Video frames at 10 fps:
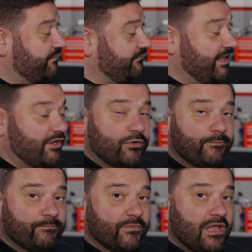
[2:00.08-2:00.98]
of the
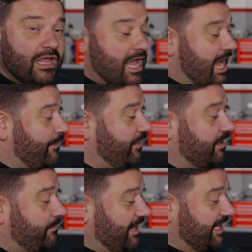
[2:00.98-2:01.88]
vehicle and we're
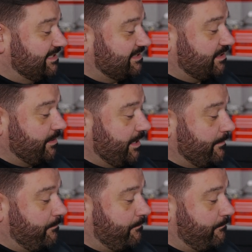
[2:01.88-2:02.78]
going to place the
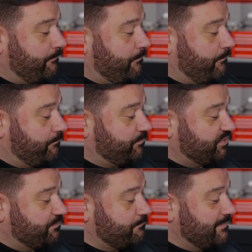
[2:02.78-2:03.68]

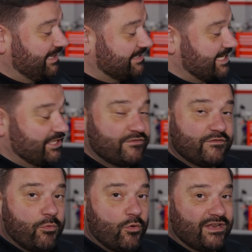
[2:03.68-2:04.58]
middle section of
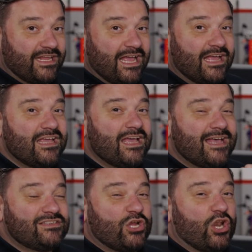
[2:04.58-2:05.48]
the board here
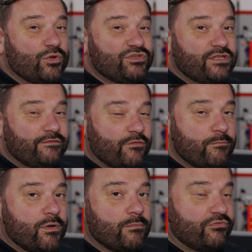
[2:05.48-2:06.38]
as close to the
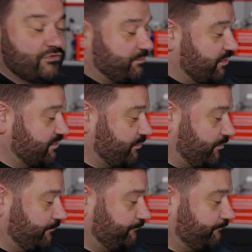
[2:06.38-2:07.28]
front bumper as
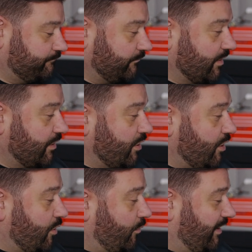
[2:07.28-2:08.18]
possible.
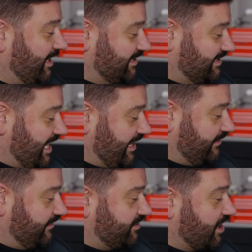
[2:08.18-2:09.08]
We're going to set
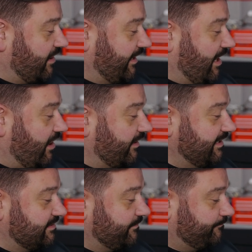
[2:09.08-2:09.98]
the target
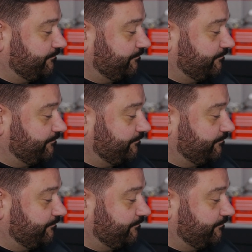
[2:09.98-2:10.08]
height.